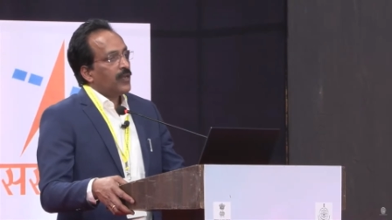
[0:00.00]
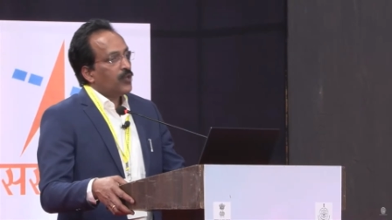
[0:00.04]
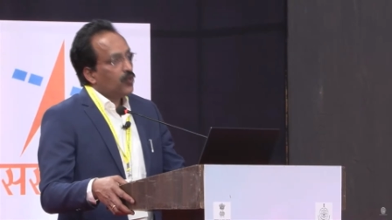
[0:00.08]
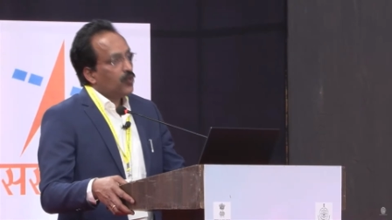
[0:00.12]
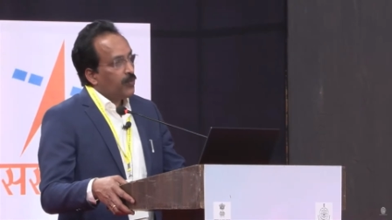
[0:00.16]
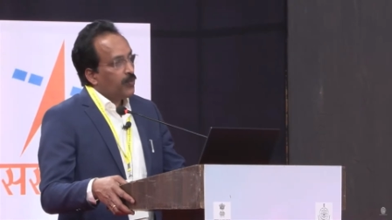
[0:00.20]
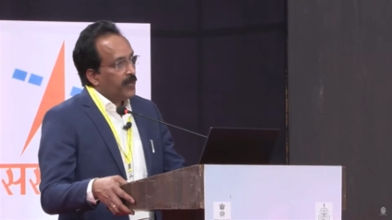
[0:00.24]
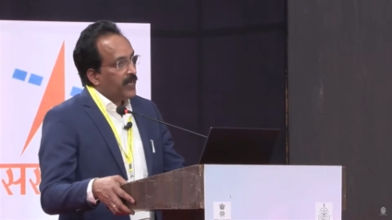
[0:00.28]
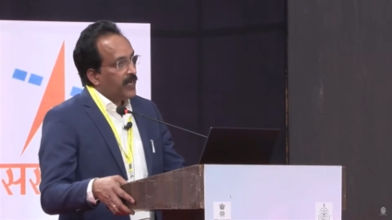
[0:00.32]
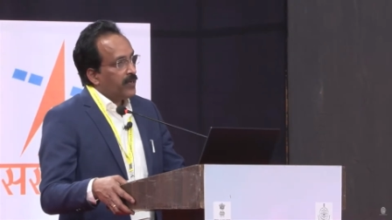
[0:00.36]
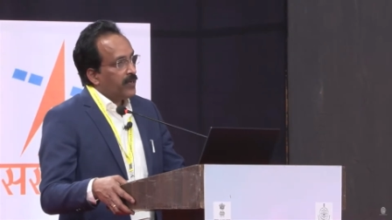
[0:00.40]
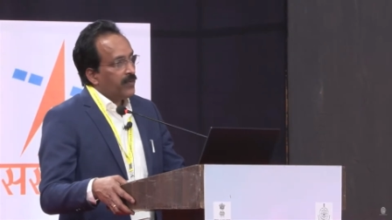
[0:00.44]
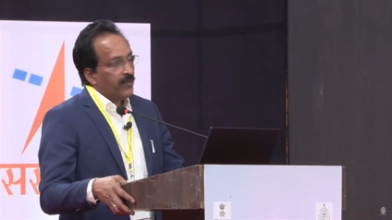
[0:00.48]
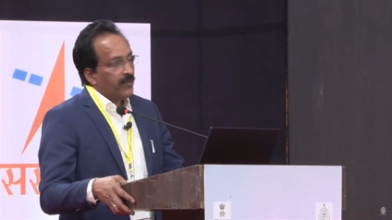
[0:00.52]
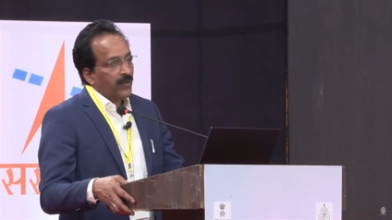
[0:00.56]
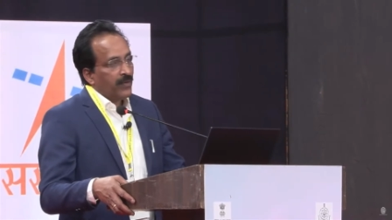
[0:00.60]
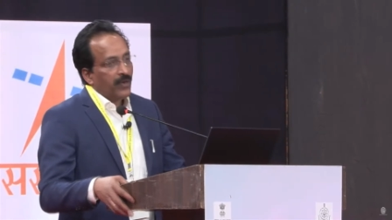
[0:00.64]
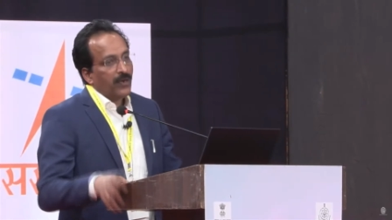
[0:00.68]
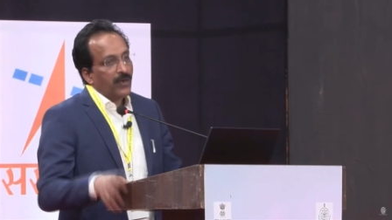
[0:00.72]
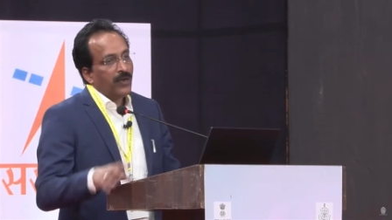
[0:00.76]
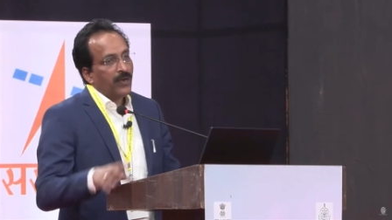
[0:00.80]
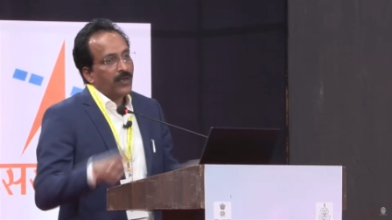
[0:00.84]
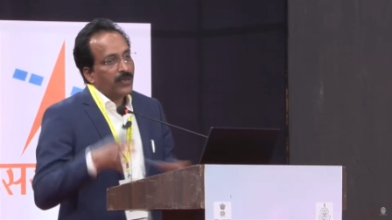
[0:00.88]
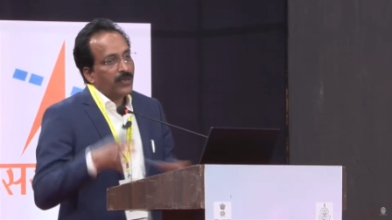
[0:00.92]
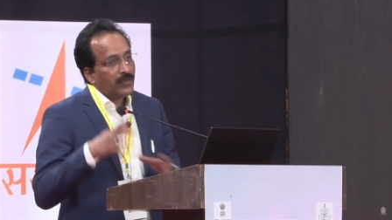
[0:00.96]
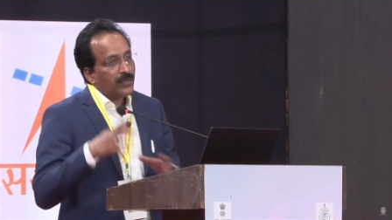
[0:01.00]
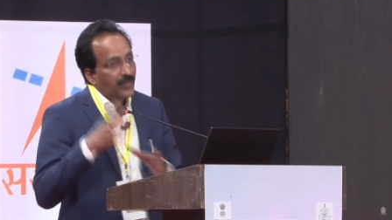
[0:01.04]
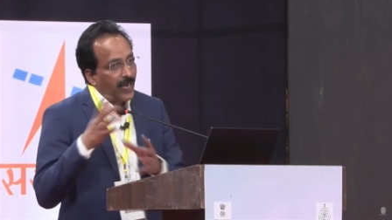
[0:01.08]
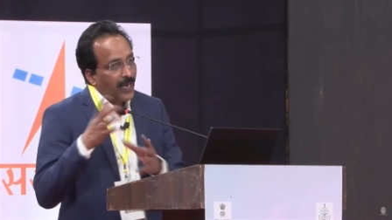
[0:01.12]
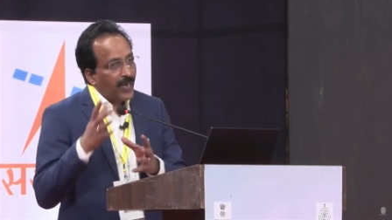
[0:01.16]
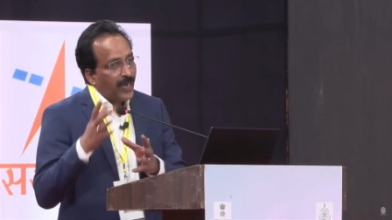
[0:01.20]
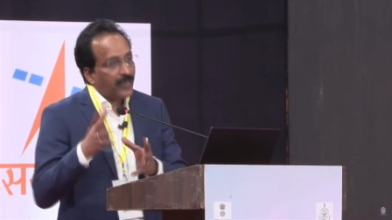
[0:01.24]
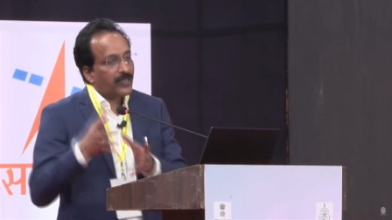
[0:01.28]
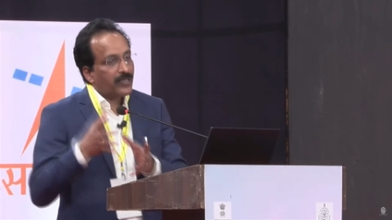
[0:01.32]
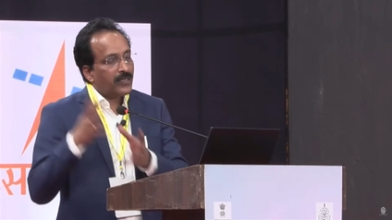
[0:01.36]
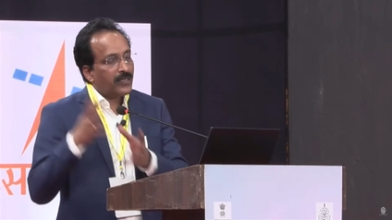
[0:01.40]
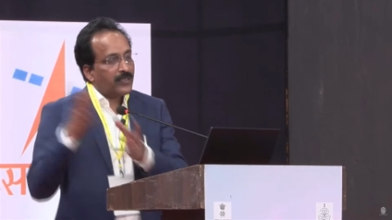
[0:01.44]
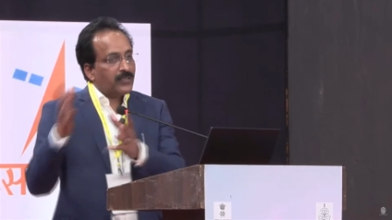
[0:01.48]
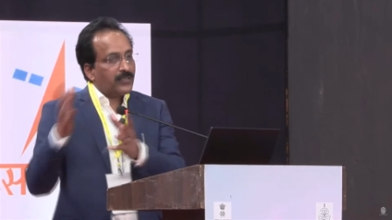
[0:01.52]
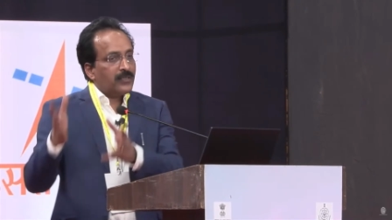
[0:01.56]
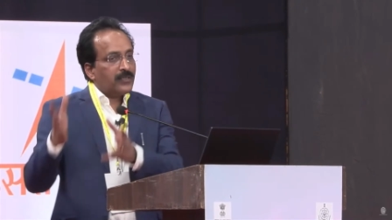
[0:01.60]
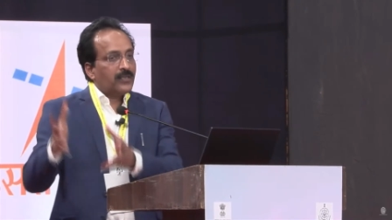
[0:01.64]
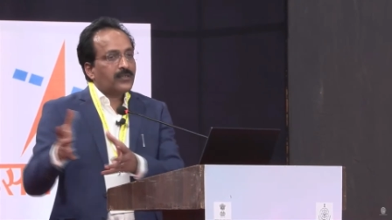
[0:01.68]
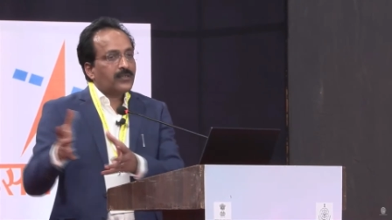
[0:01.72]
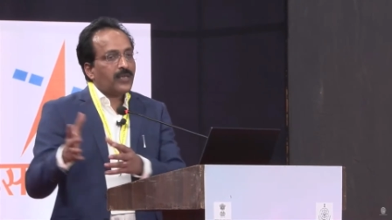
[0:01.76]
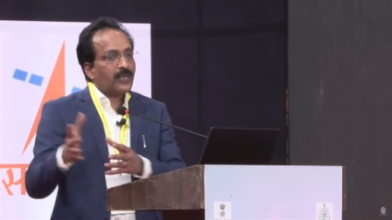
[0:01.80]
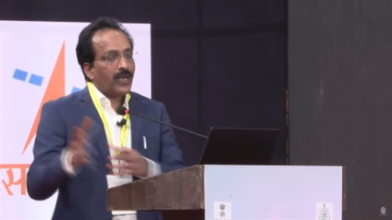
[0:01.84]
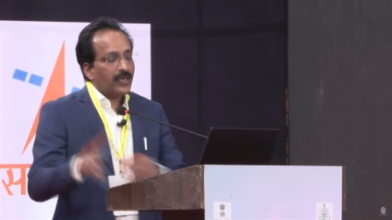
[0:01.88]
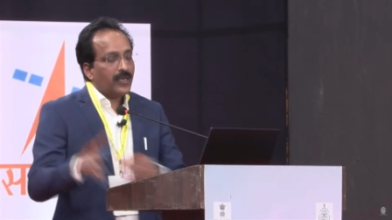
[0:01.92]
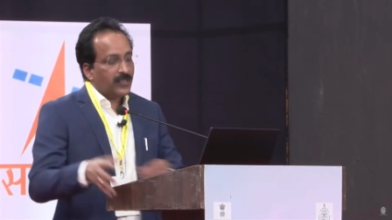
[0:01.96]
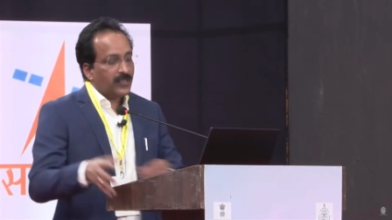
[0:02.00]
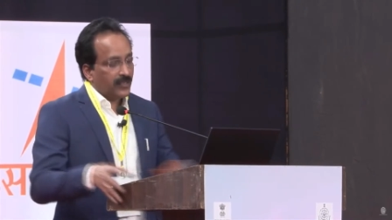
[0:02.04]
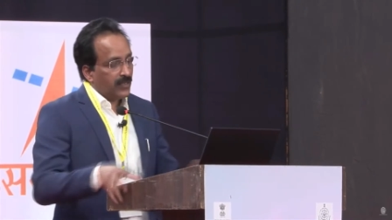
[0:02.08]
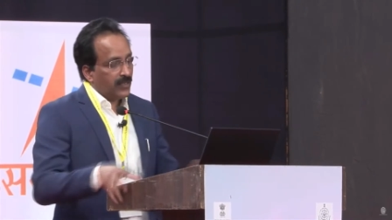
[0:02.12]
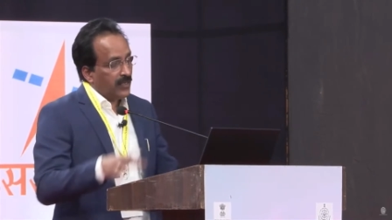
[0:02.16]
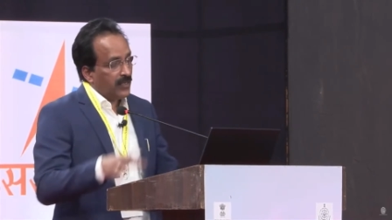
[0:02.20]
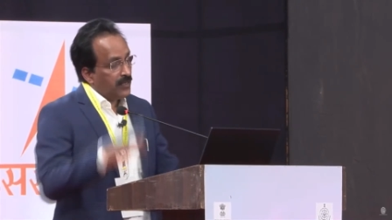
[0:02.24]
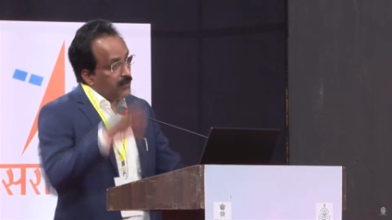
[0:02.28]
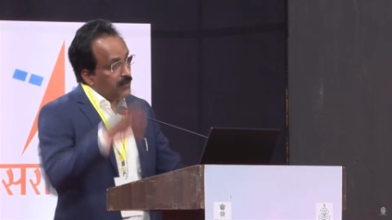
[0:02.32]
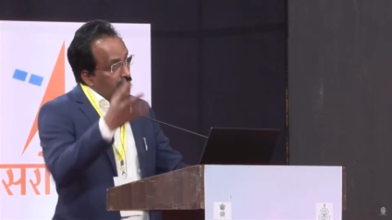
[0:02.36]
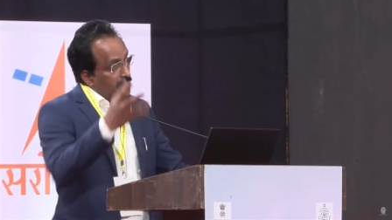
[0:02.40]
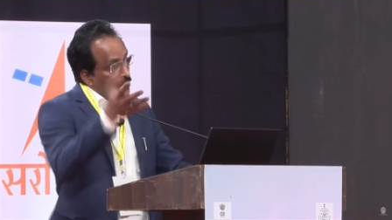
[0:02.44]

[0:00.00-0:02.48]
human interacted science,